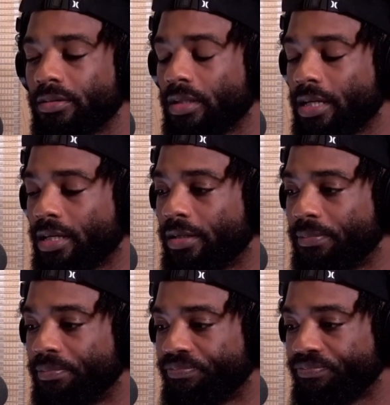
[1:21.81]

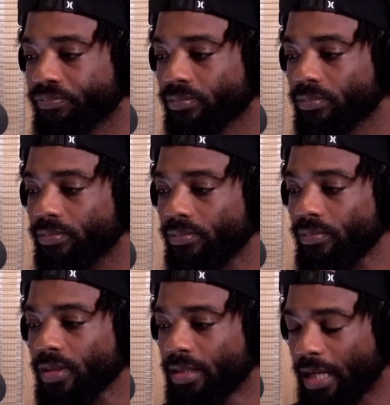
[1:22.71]

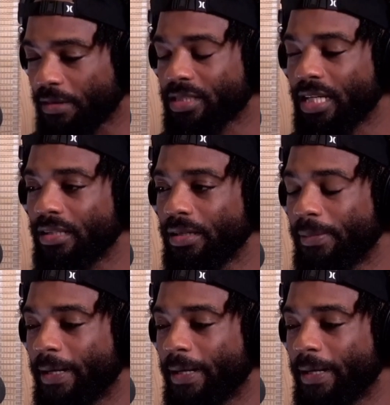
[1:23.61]
that I was telling you about.